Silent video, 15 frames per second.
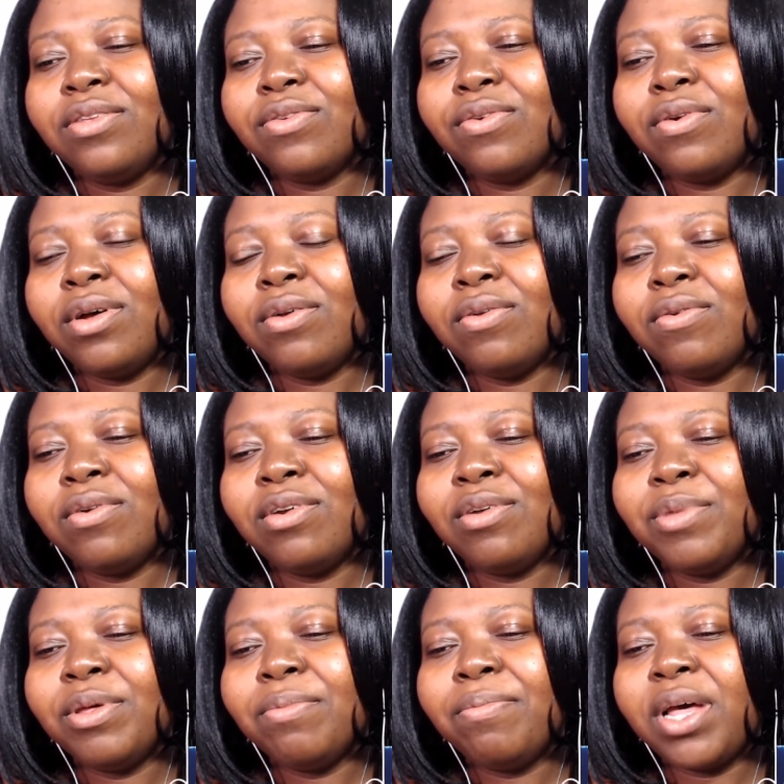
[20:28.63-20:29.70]
Is Kohaku
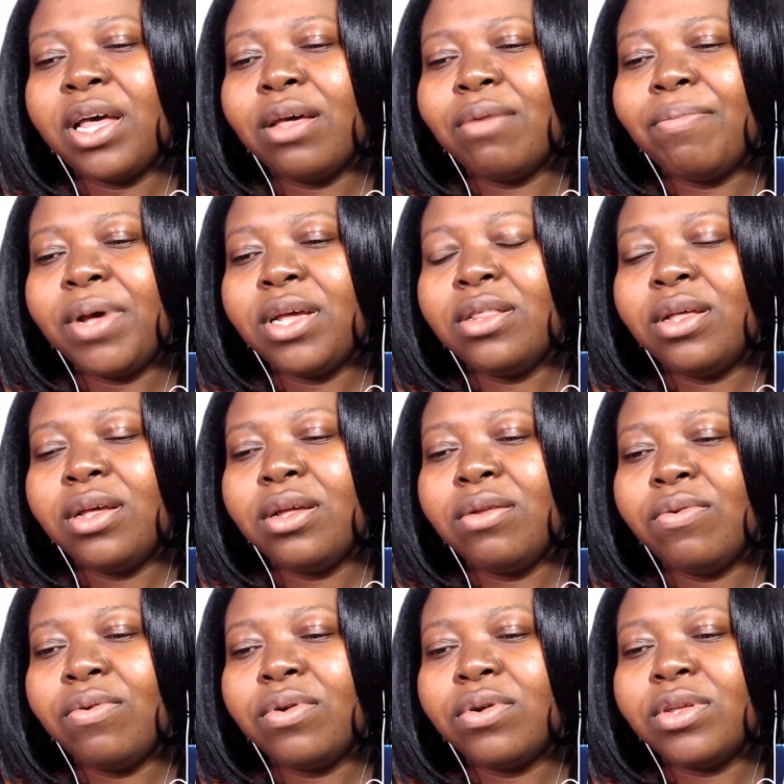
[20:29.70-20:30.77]
gonna be back by
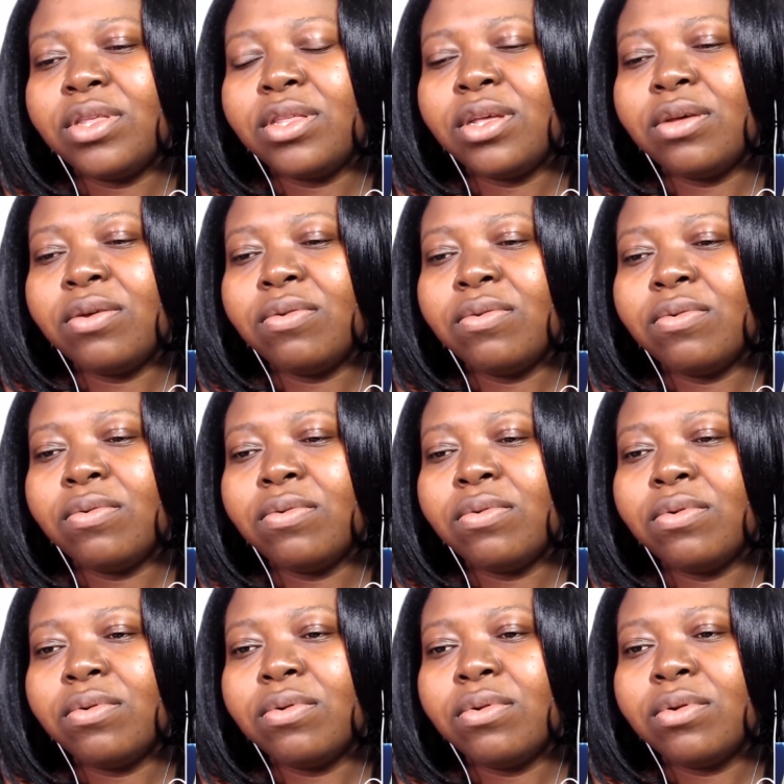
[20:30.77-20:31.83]
then, or is
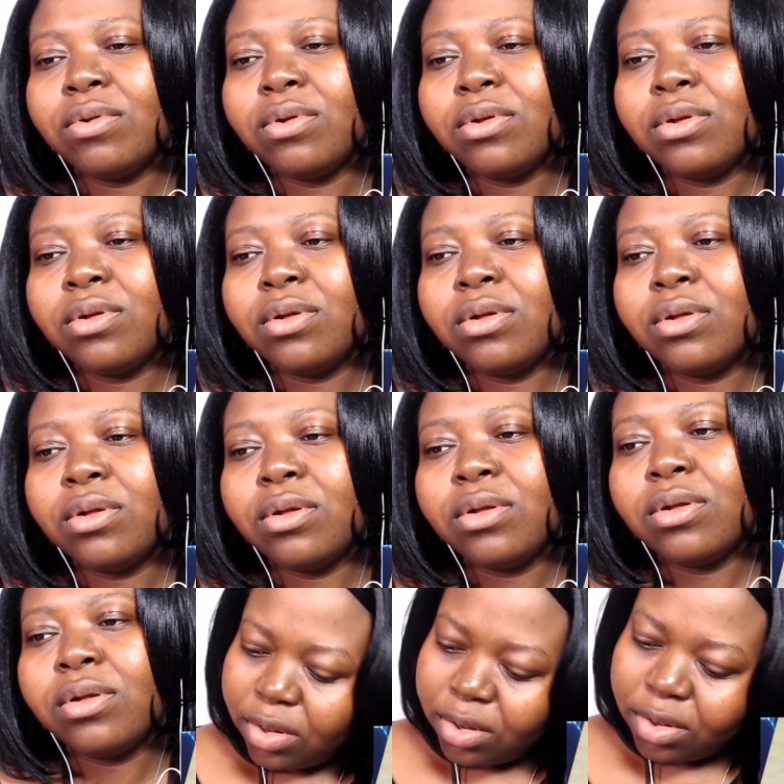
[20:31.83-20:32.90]
Senku?
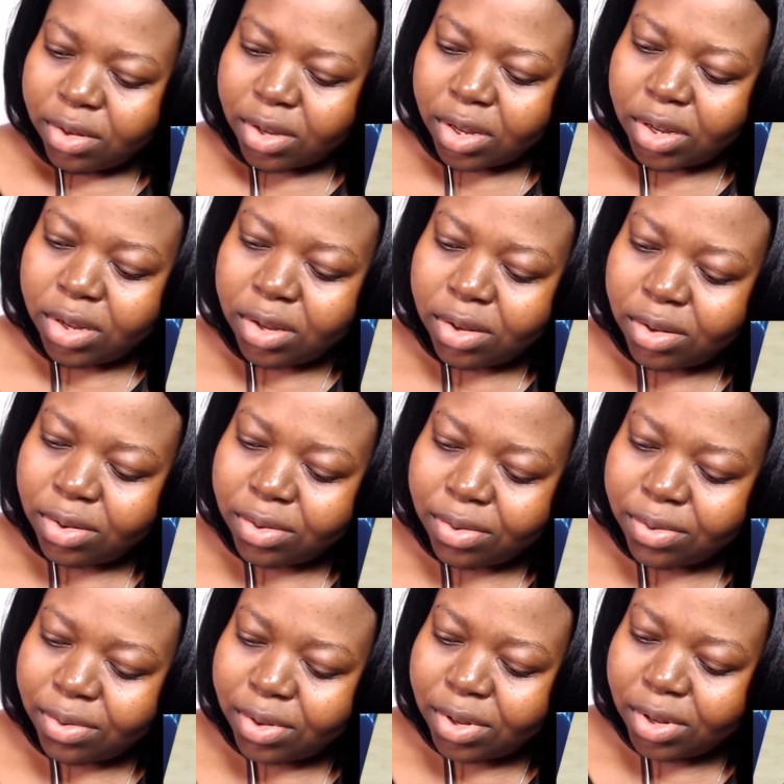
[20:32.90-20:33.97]
Okay,
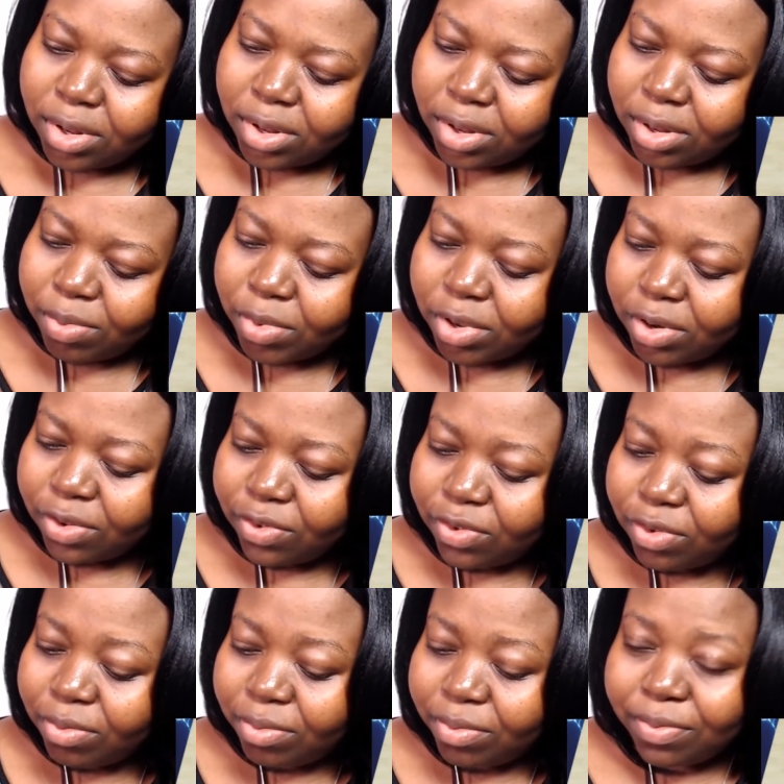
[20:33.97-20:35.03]
I'm gonna
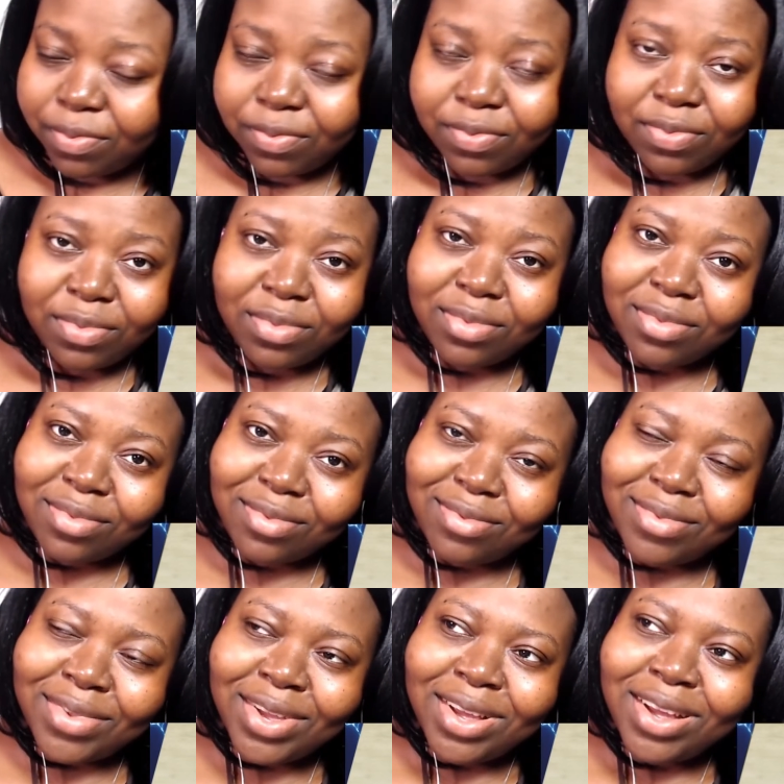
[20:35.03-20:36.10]
assume.
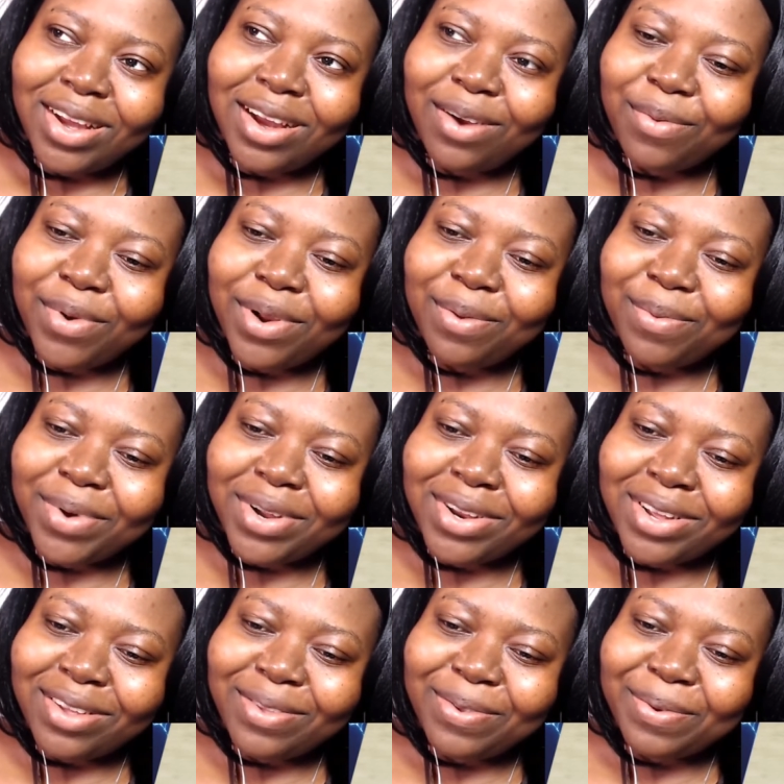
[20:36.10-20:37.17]
I really
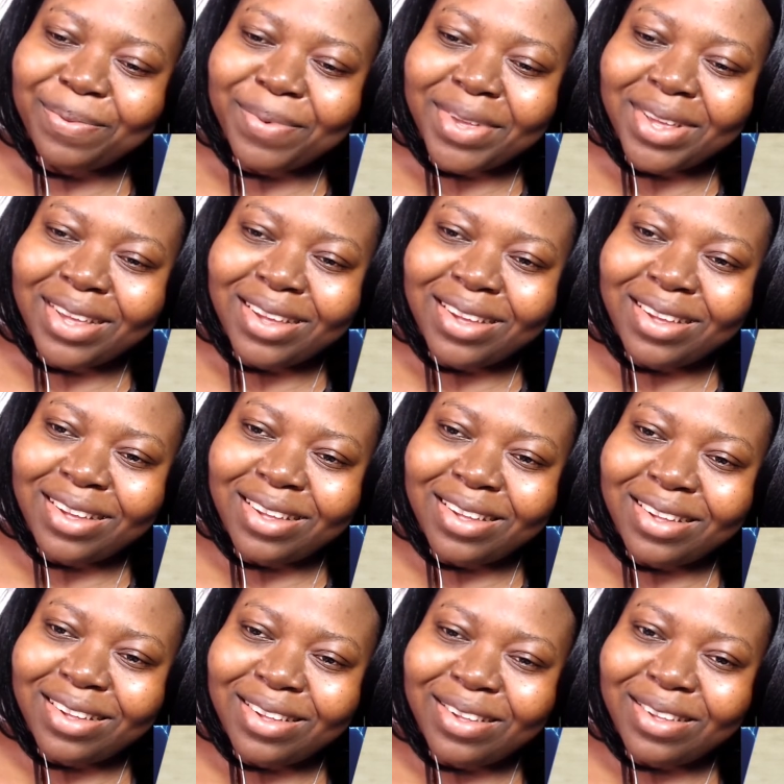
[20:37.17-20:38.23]
want it to be
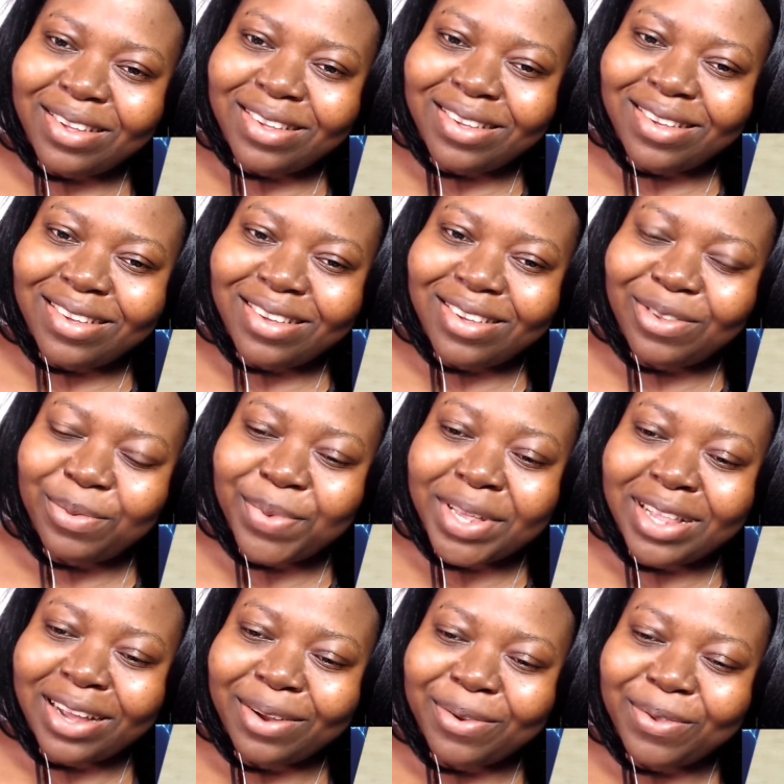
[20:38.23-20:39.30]

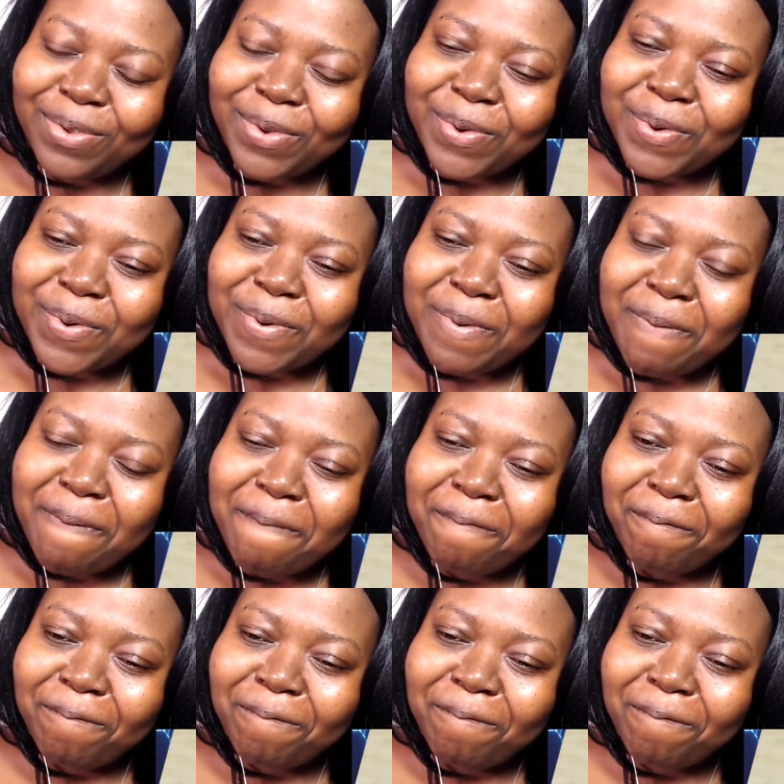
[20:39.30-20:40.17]
down to